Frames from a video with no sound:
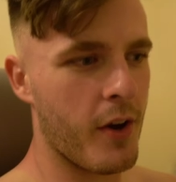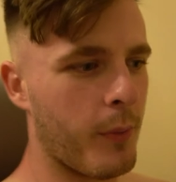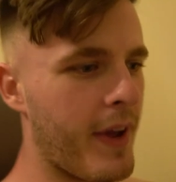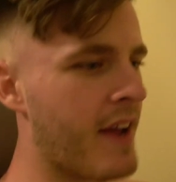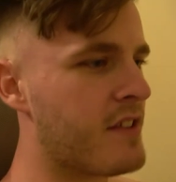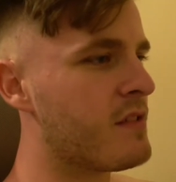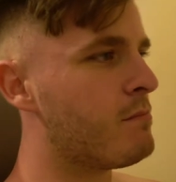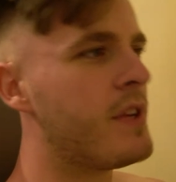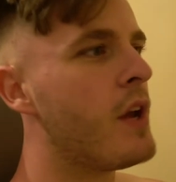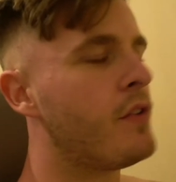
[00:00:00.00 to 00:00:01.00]
We had some
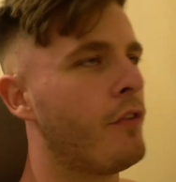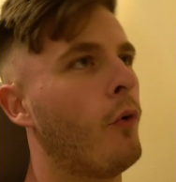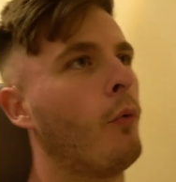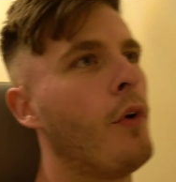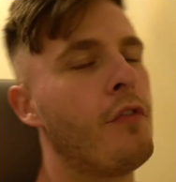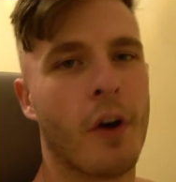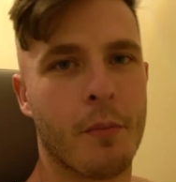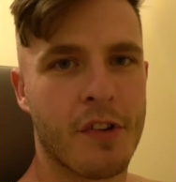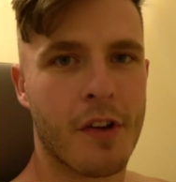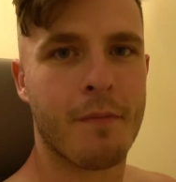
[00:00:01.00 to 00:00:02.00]
beautiful rooftop
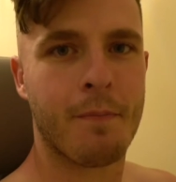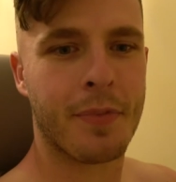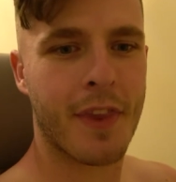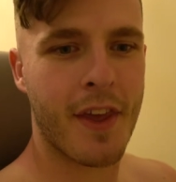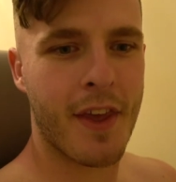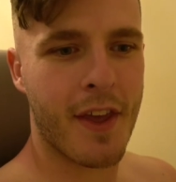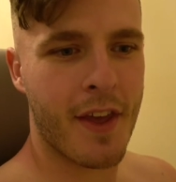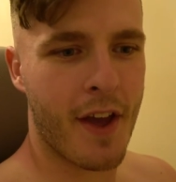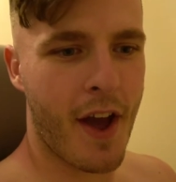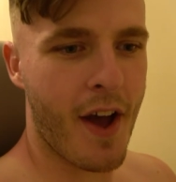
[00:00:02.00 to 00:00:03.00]
sun.
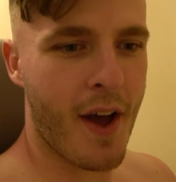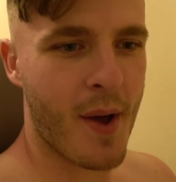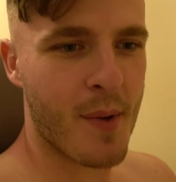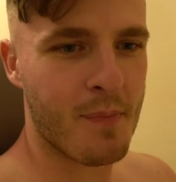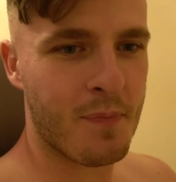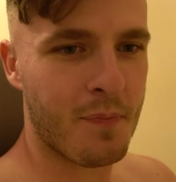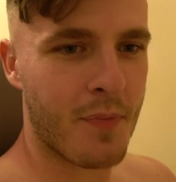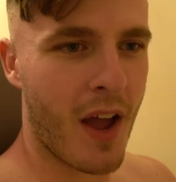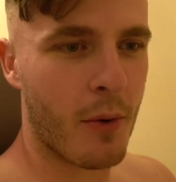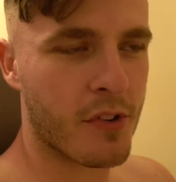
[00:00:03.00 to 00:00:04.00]

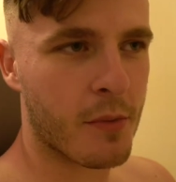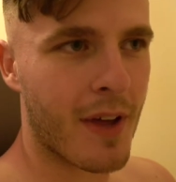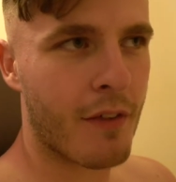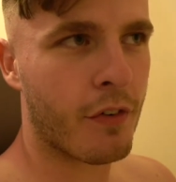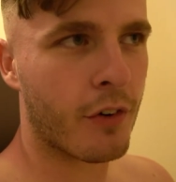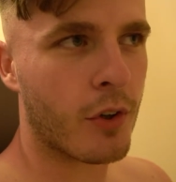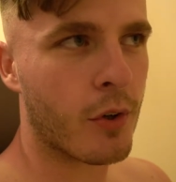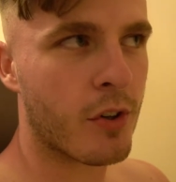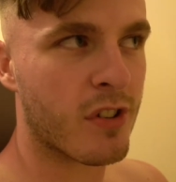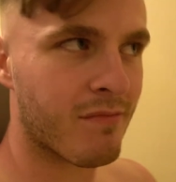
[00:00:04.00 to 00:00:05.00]
I was up there for a
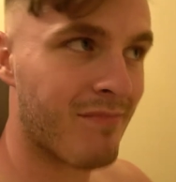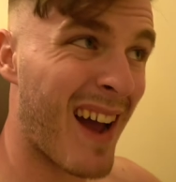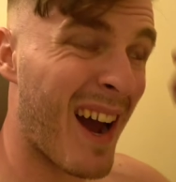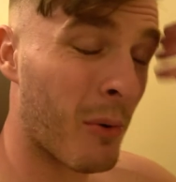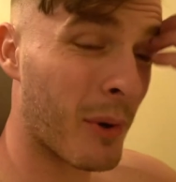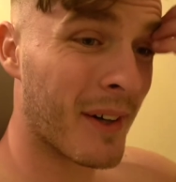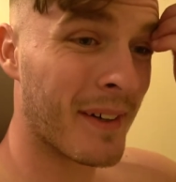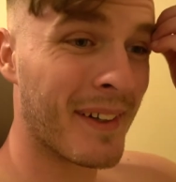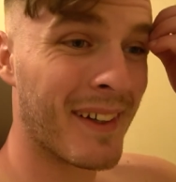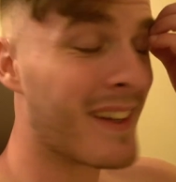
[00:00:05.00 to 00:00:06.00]
good hour.
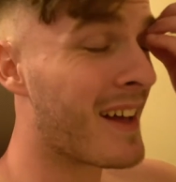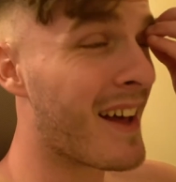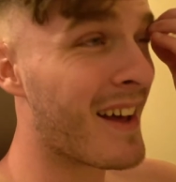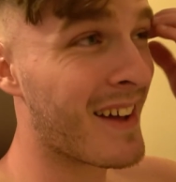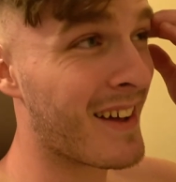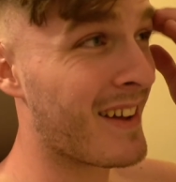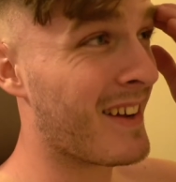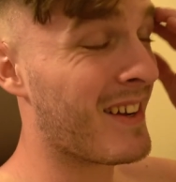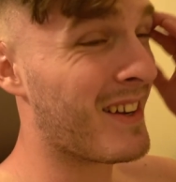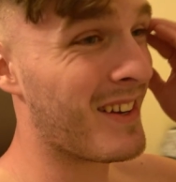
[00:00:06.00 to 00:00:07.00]

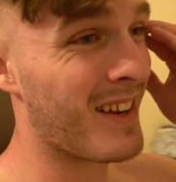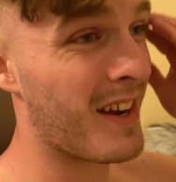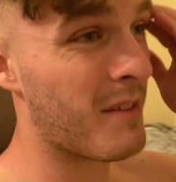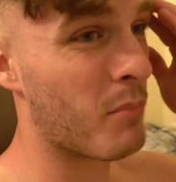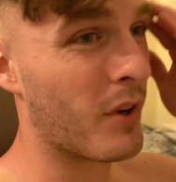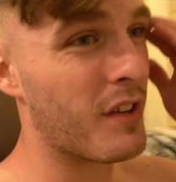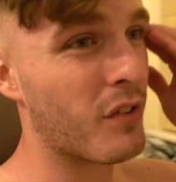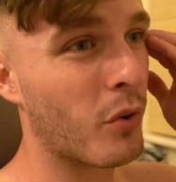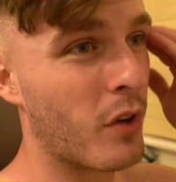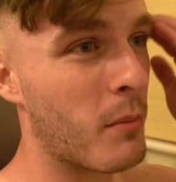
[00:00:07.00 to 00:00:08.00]
I didn't put any
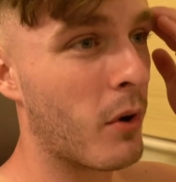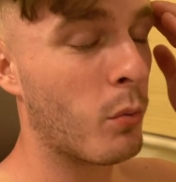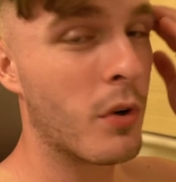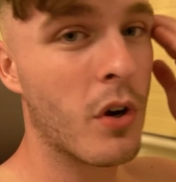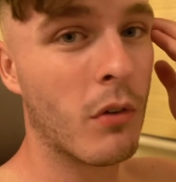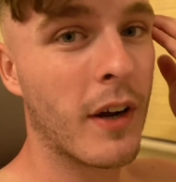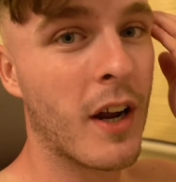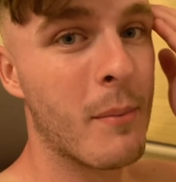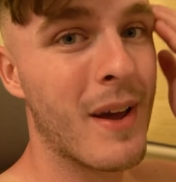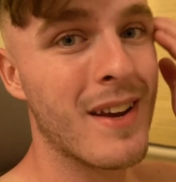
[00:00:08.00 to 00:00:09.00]
sun cream on, would not
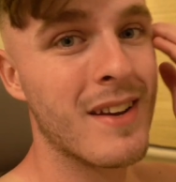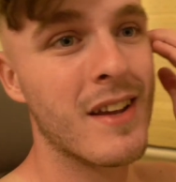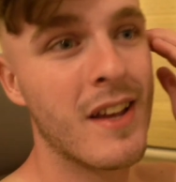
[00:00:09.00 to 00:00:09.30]
recommend.